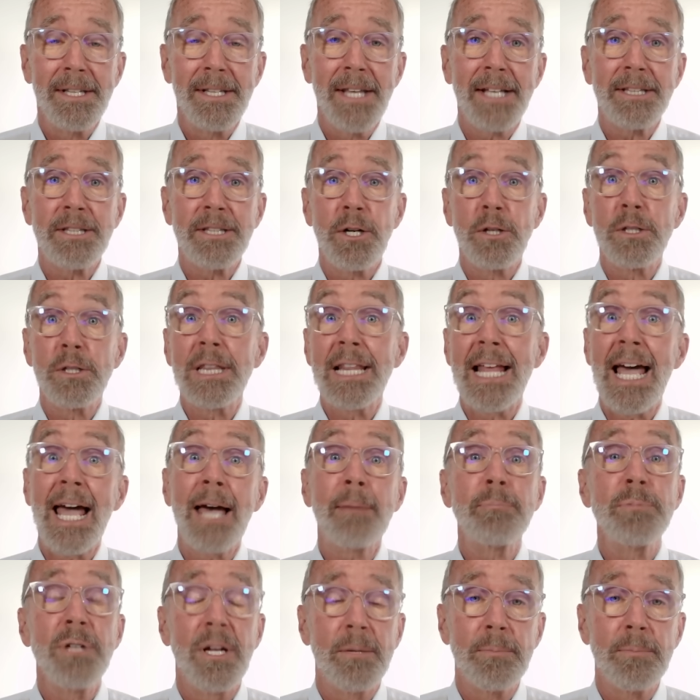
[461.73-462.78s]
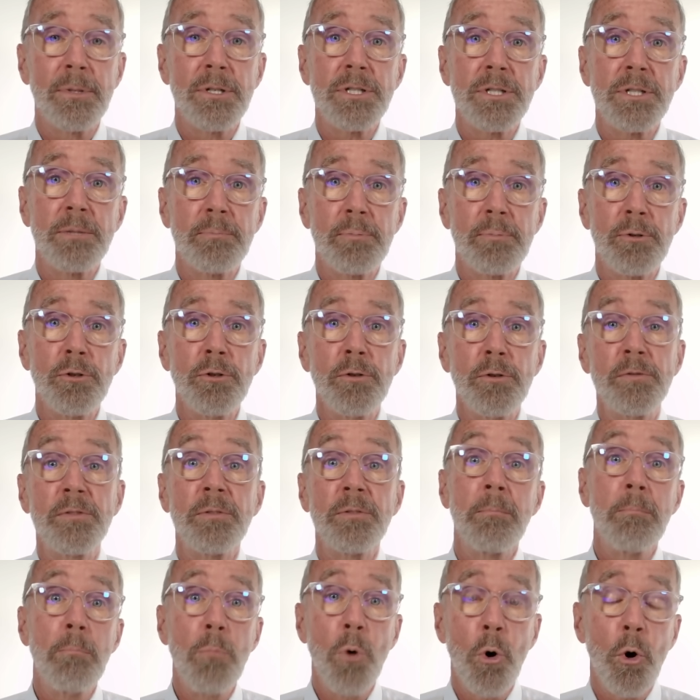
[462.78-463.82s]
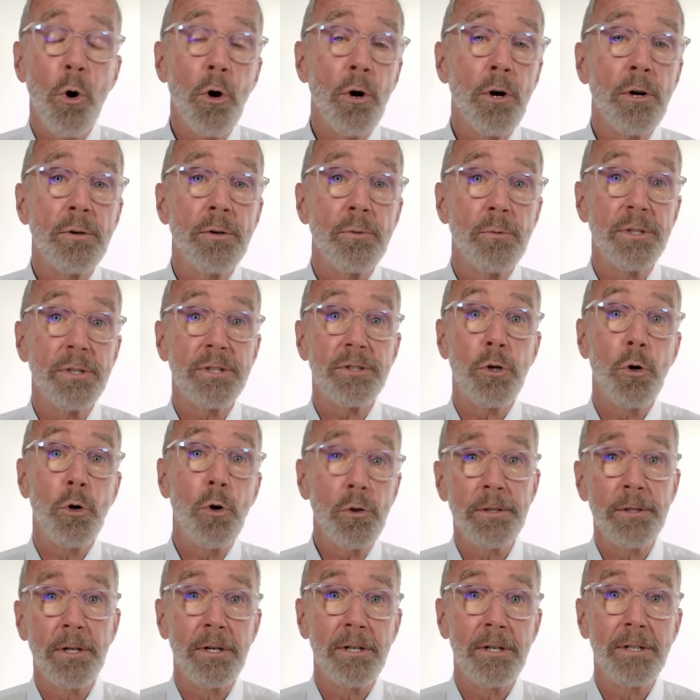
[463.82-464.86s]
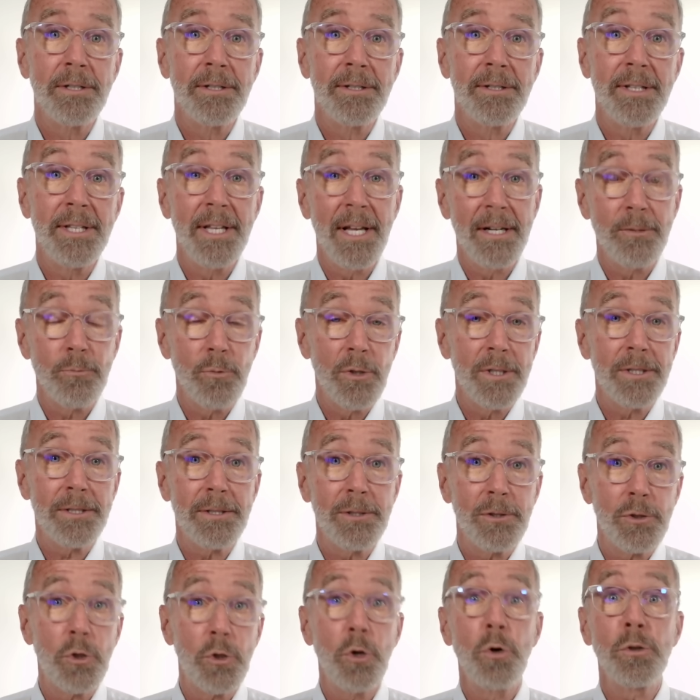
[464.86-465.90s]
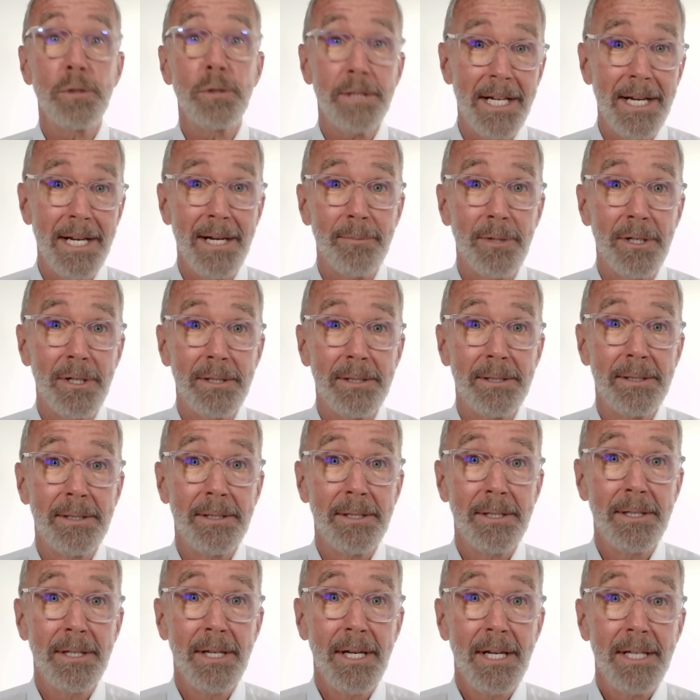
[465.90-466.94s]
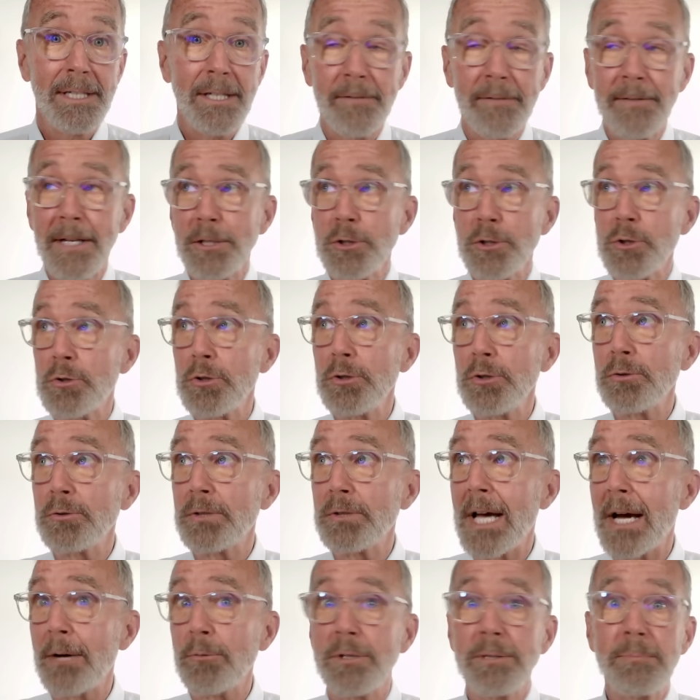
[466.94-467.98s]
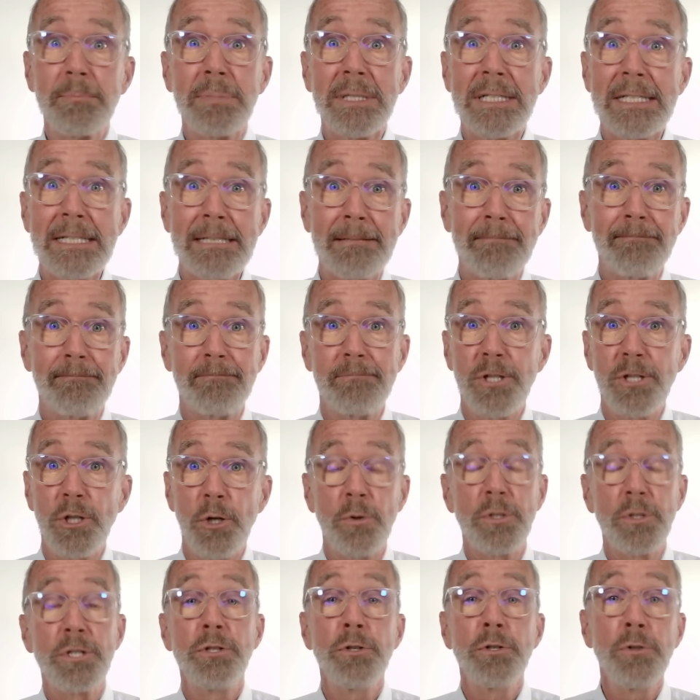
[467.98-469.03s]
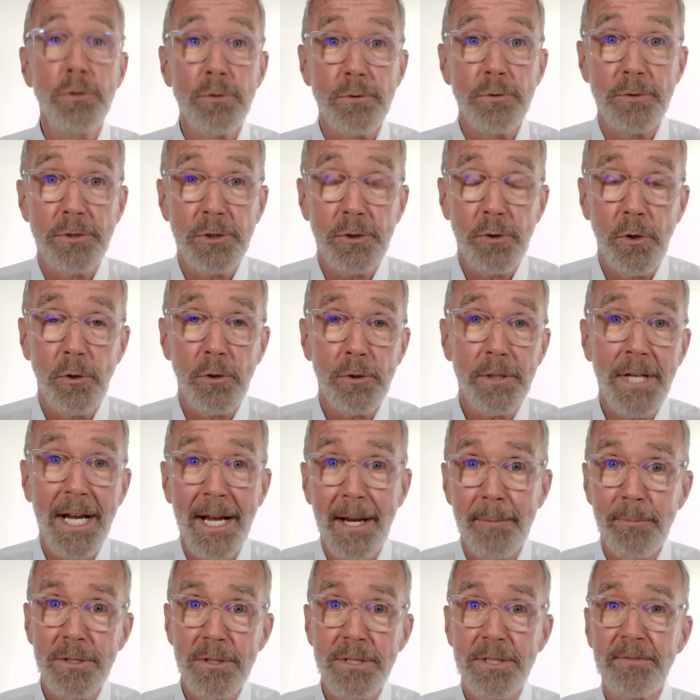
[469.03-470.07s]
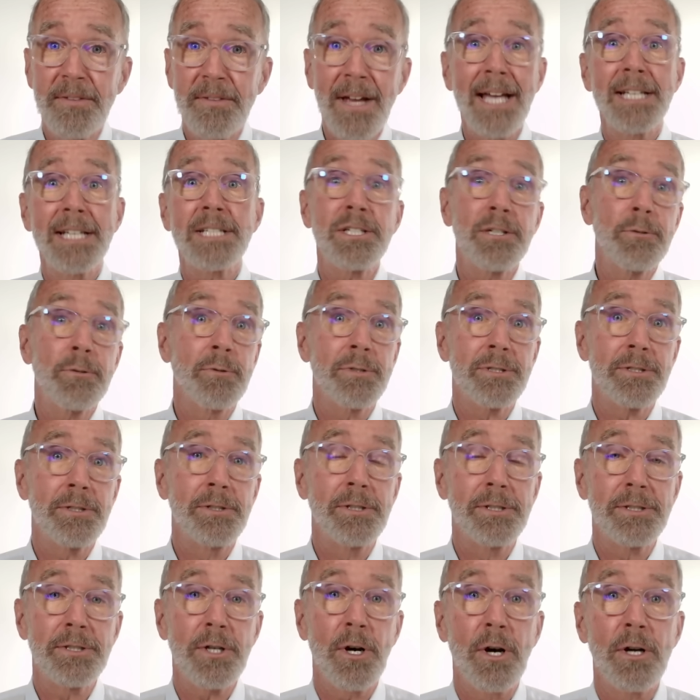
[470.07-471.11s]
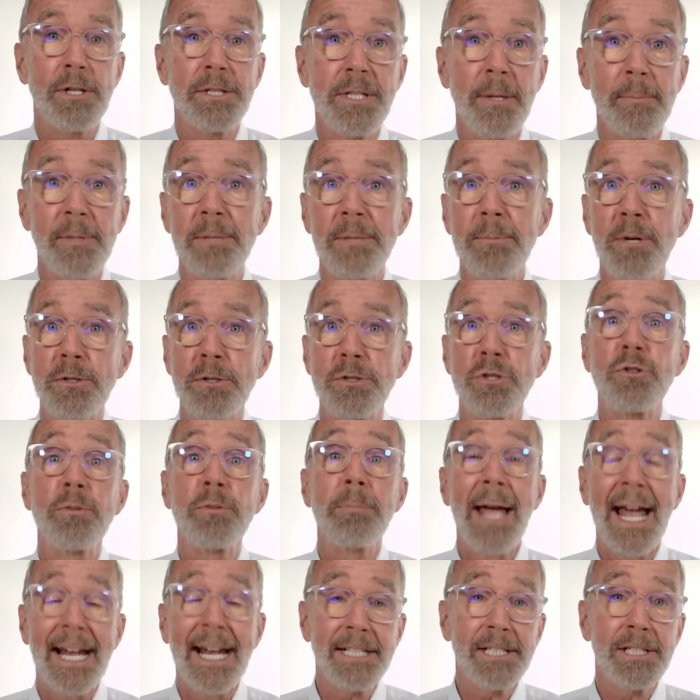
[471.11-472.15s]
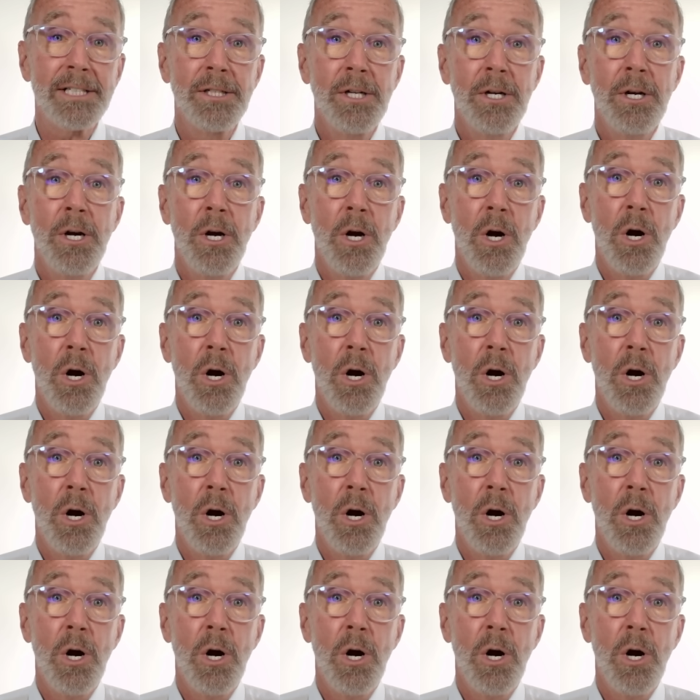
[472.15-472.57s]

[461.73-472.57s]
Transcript: that their lab numbers improved more with Goldner than with Goldhamer. Now, that's true. That would be, you know, huge. Goldhamer's fasting results are some of the most dramatic